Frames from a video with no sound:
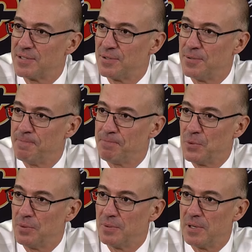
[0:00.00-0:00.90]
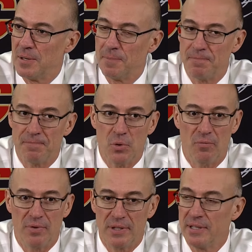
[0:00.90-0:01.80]
so
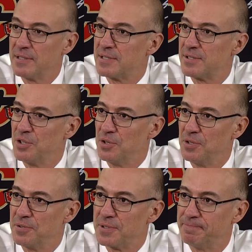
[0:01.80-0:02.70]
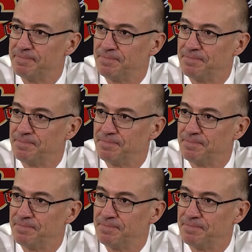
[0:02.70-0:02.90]
hopefully it's good news.